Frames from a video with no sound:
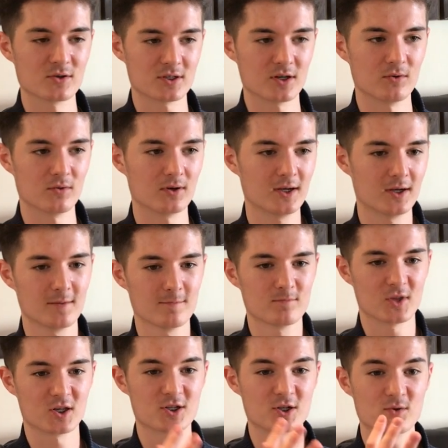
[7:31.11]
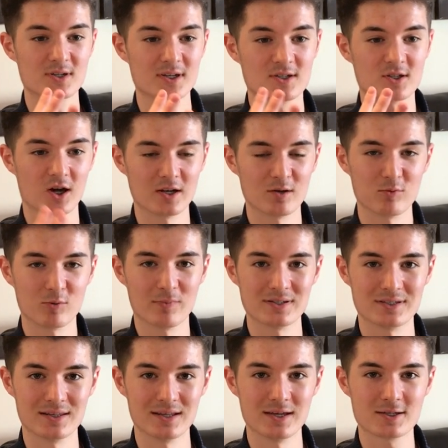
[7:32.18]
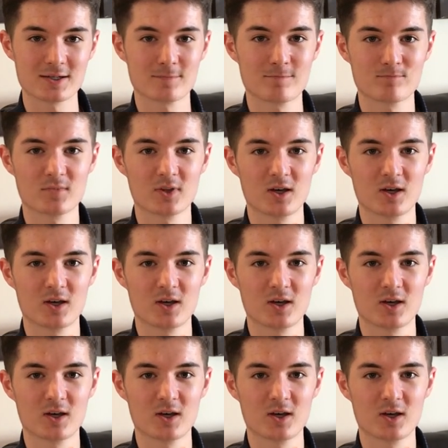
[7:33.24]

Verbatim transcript: So as soon as I started implementing this,